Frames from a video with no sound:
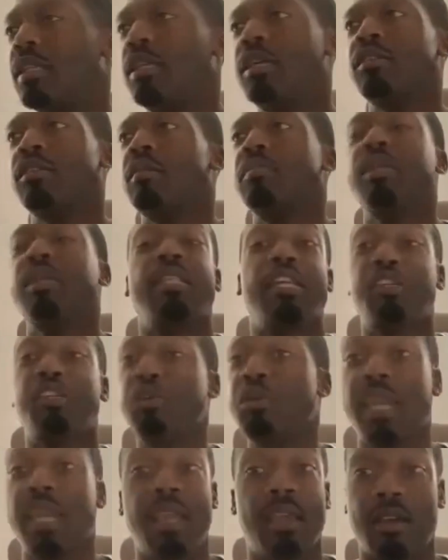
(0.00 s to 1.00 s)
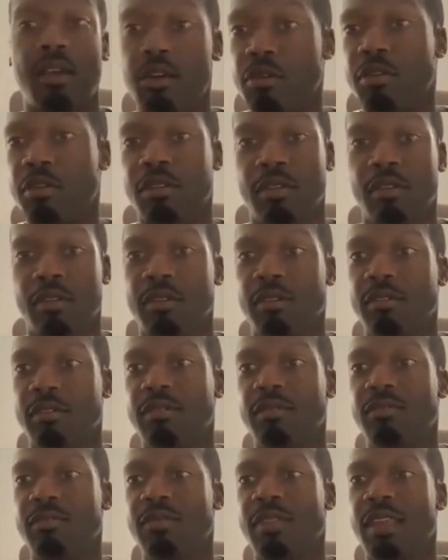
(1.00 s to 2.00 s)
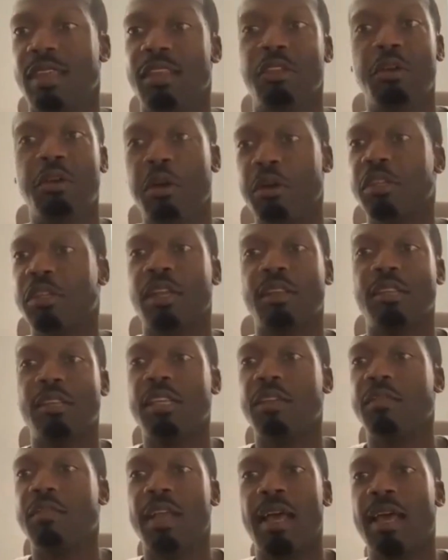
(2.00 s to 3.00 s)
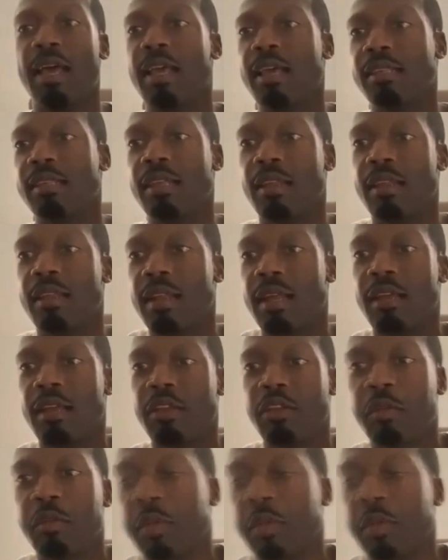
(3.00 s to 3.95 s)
there's something that you can't coach, and you always try to see if a guy has that or not. You know